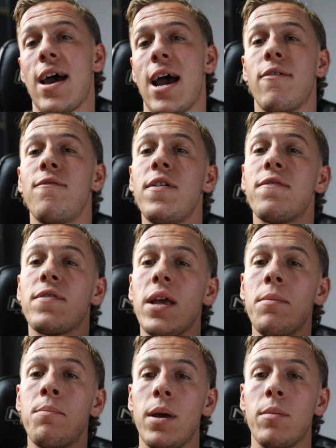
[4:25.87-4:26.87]
that had a
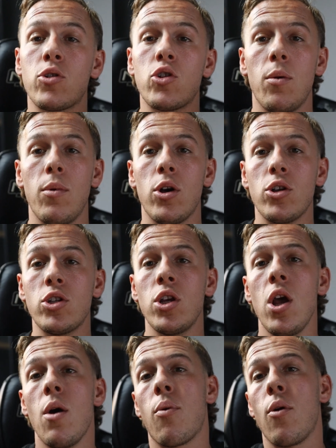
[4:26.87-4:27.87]
15 pip stop loss.